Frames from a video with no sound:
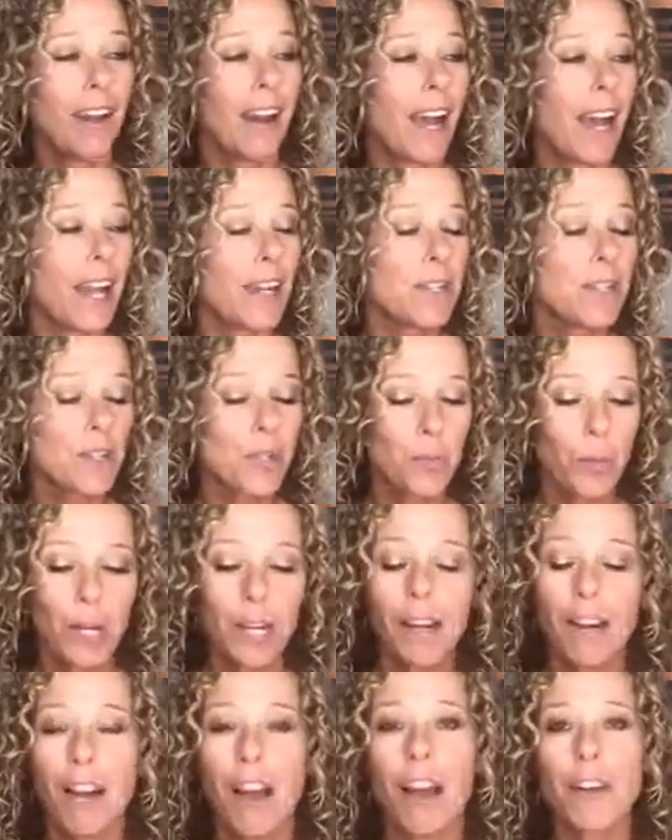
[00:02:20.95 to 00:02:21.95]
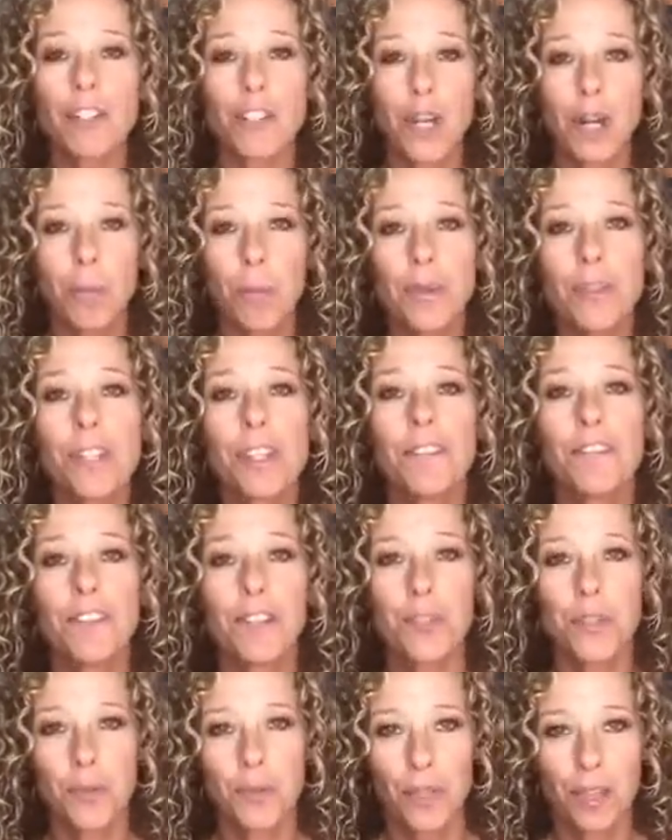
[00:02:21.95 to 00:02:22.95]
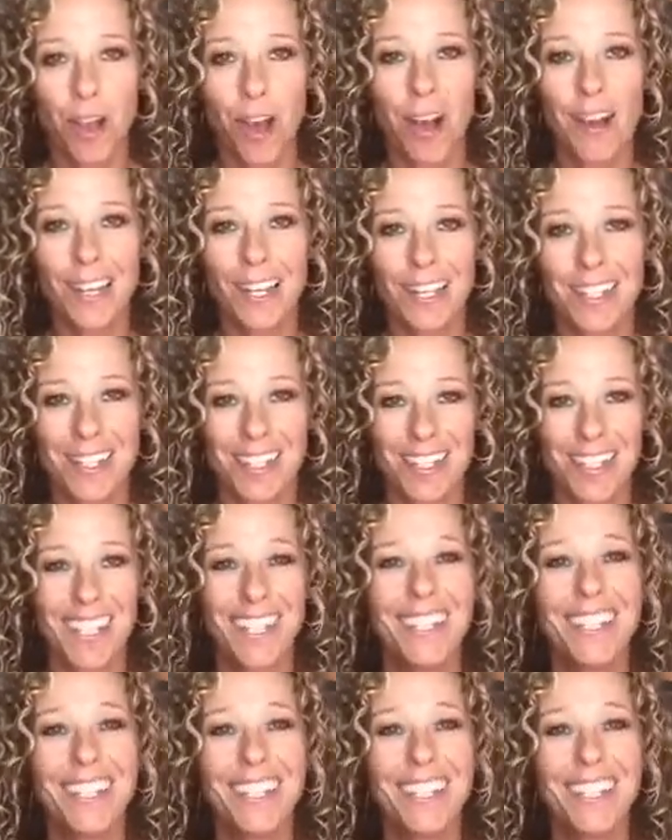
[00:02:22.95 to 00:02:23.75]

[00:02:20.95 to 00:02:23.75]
I swear October's confused with August.